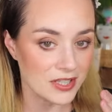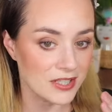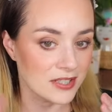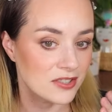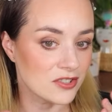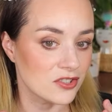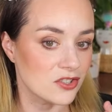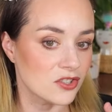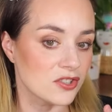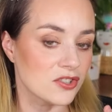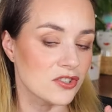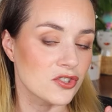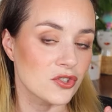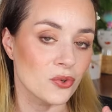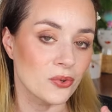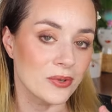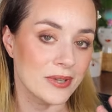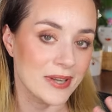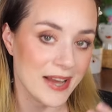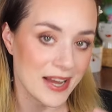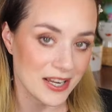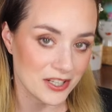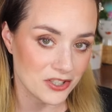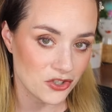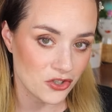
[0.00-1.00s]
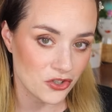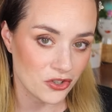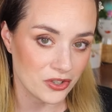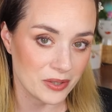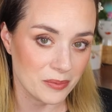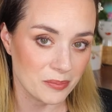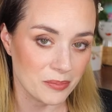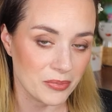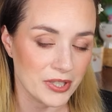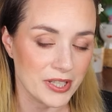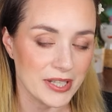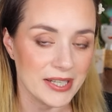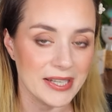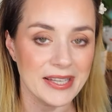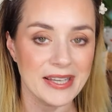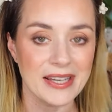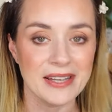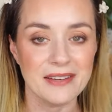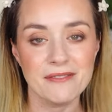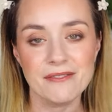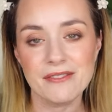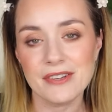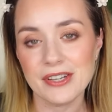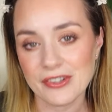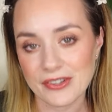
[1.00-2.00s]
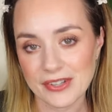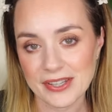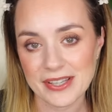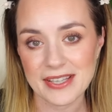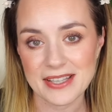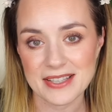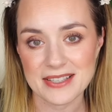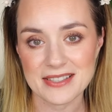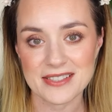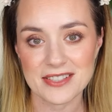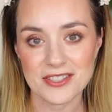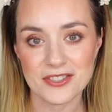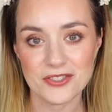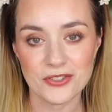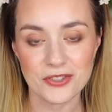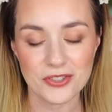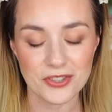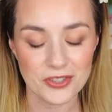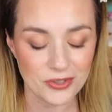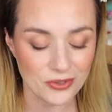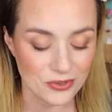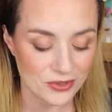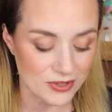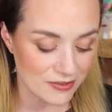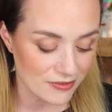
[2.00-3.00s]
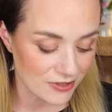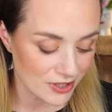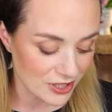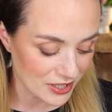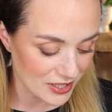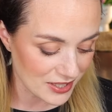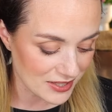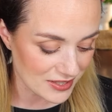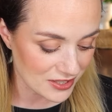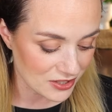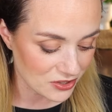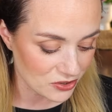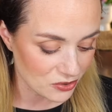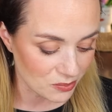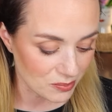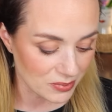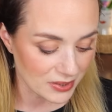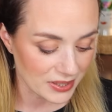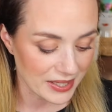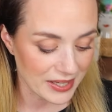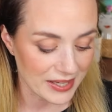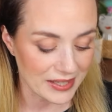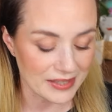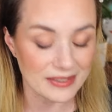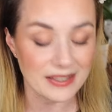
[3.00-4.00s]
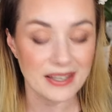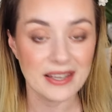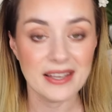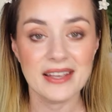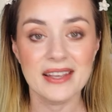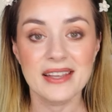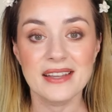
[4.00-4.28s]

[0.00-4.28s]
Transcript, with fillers: is just so natural and pretty and very easy to use, very easy to blend.